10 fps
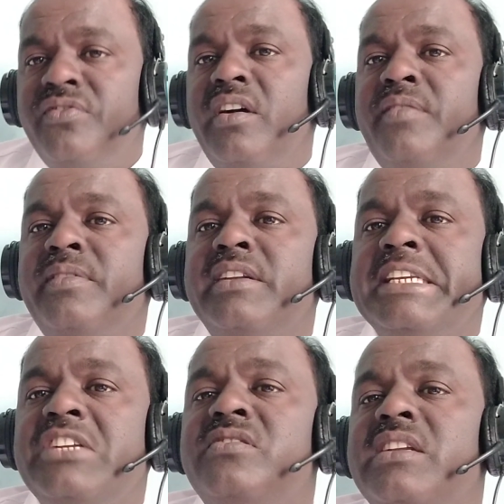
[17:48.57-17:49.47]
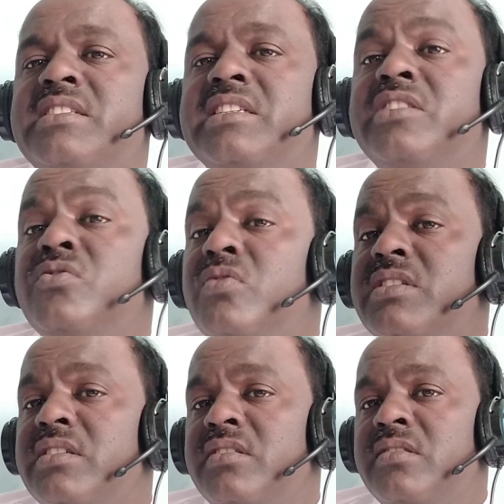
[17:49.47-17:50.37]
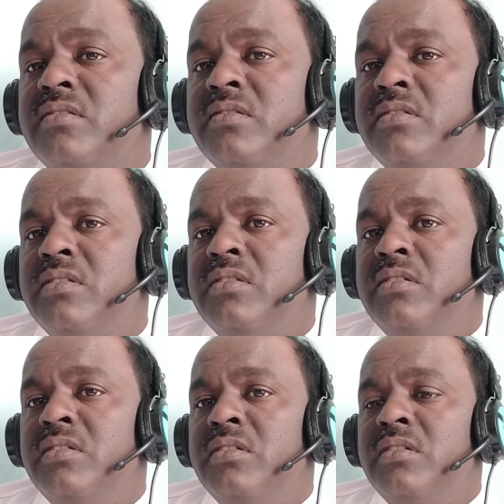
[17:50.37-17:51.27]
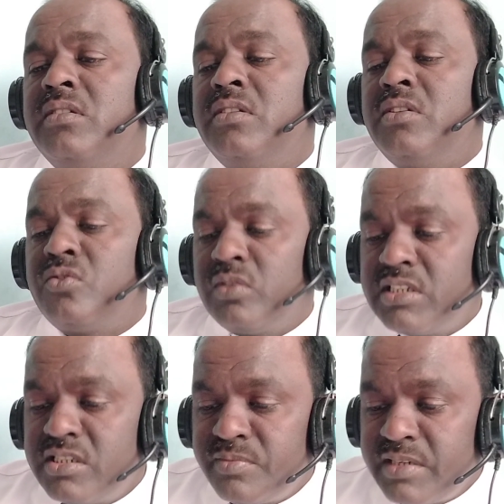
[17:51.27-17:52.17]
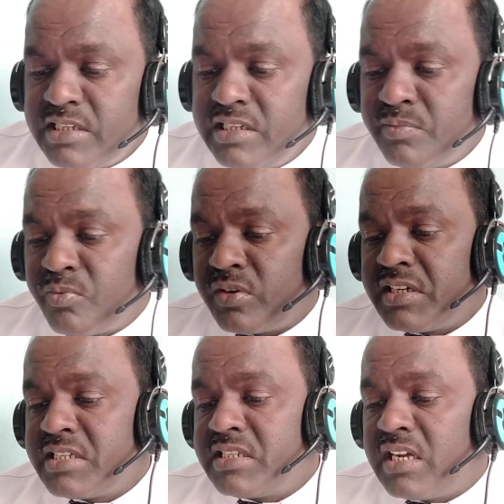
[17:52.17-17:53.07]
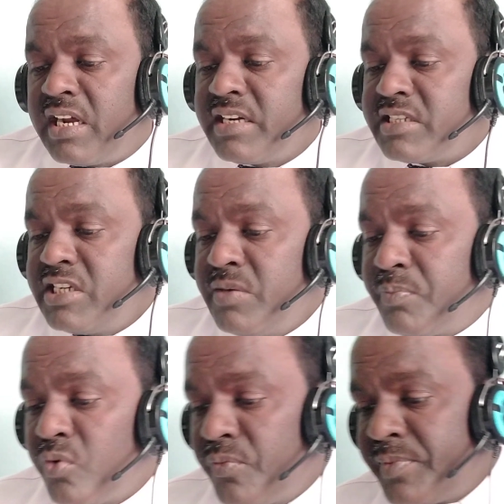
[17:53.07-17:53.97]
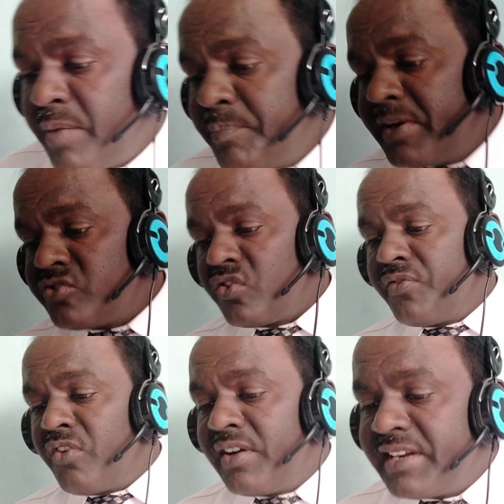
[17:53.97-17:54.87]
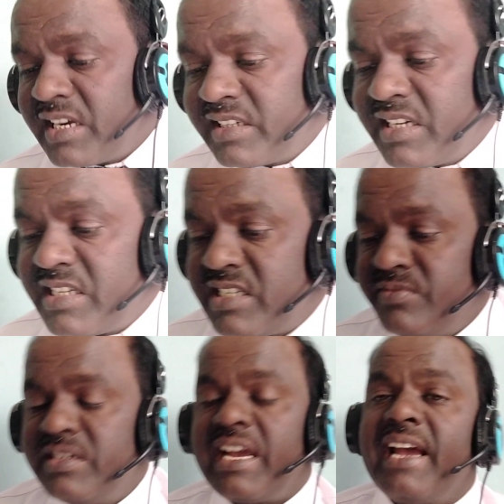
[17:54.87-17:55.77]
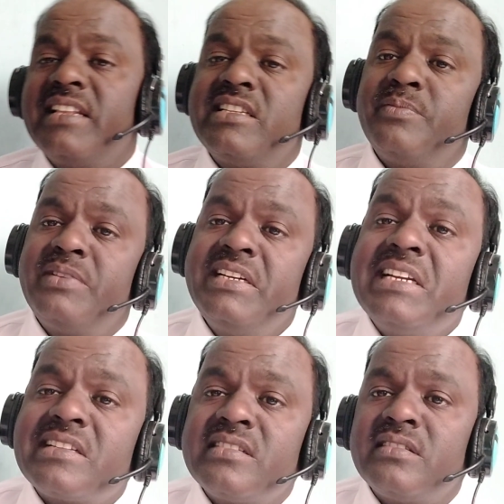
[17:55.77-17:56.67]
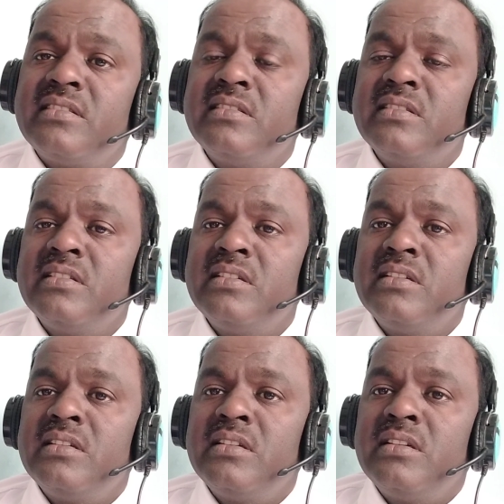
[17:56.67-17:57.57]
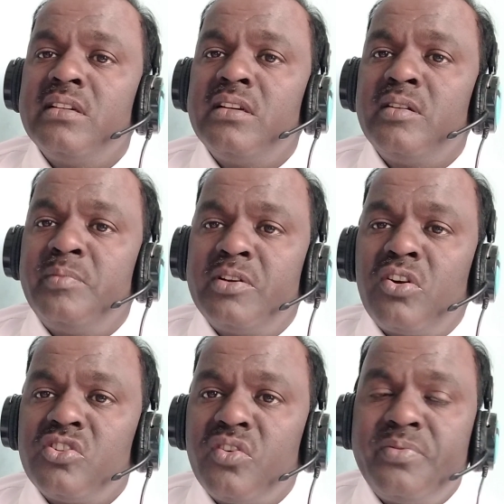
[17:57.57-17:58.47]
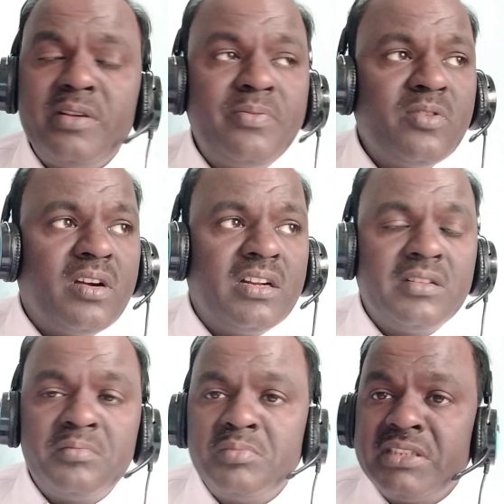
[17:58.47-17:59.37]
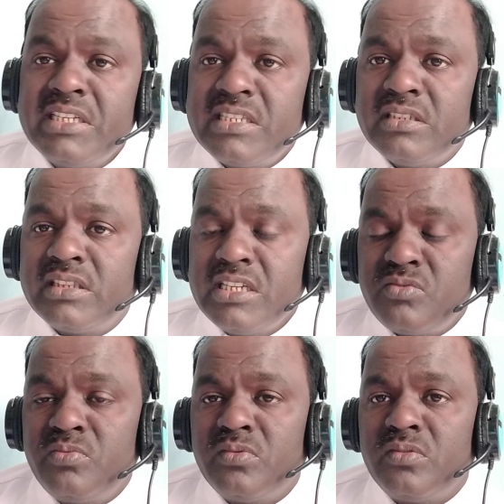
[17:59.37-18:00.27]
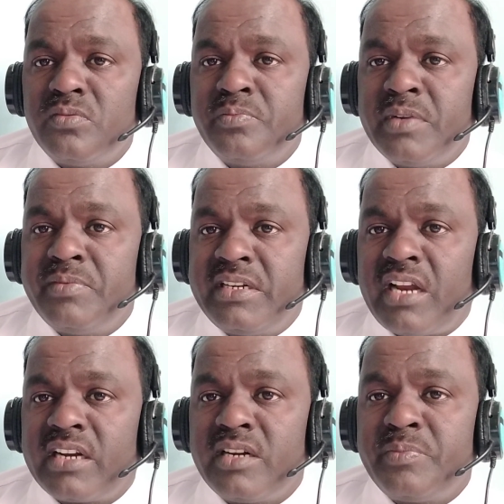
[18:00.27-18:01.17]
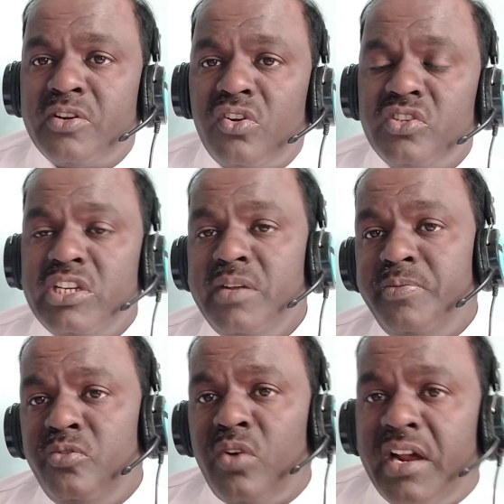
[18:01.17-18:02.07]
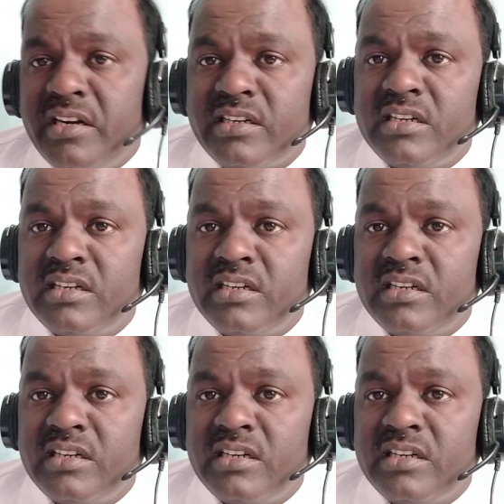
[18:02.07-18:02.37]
our natural resources. So this is very important. And improve numbers of contractors receiving health safety induction, because of if you are this may be target, because if you are